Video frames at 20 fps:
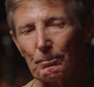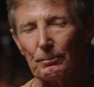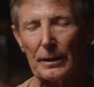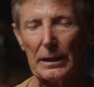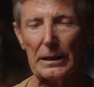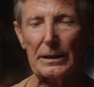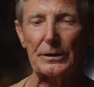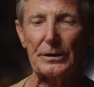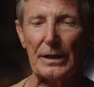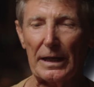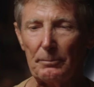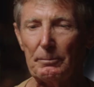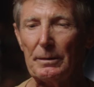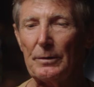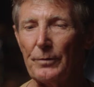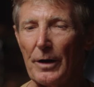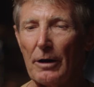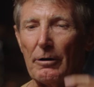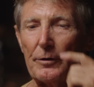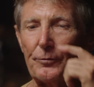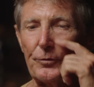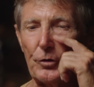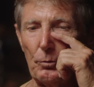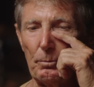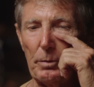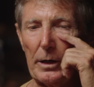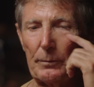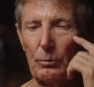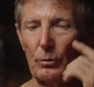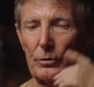there'd be very few
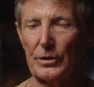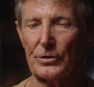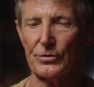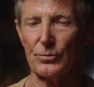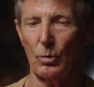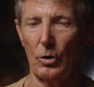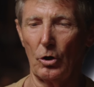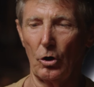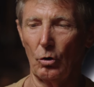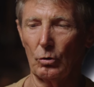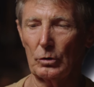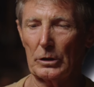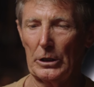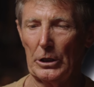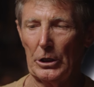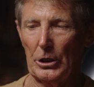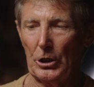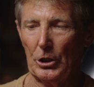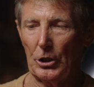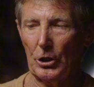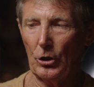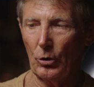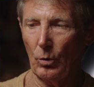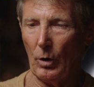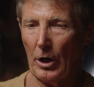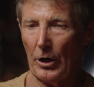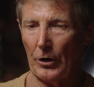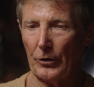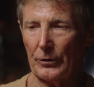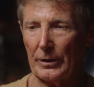people in this world who
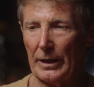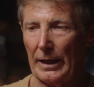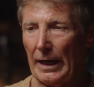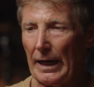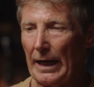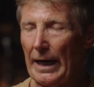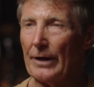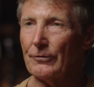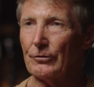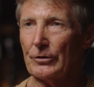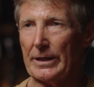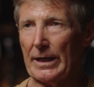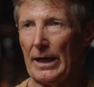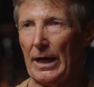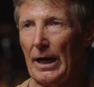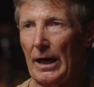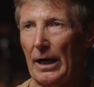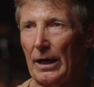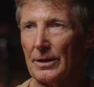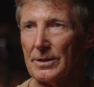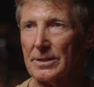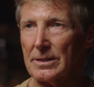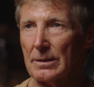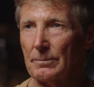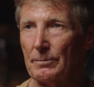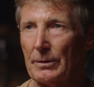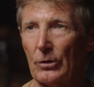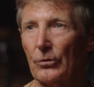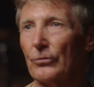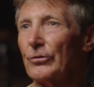own 100 cars
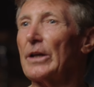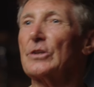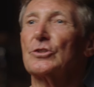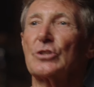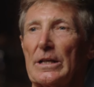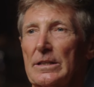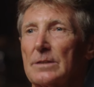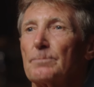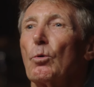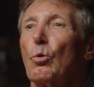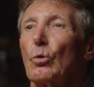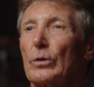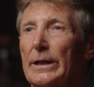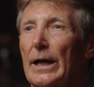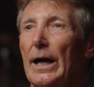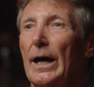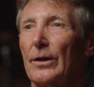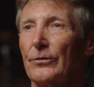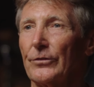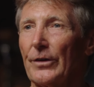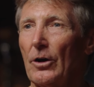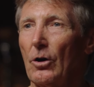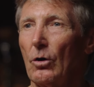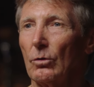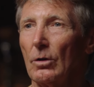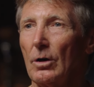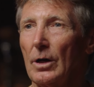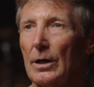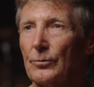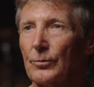because they just bought cars their whole
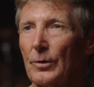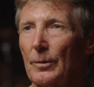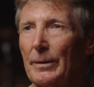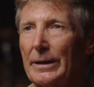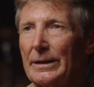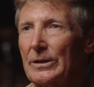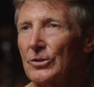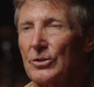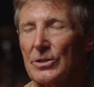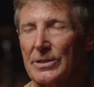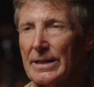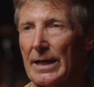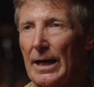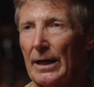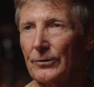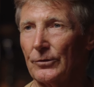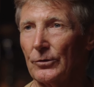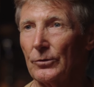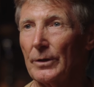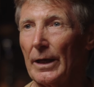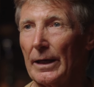life. I mean, you just can't do that.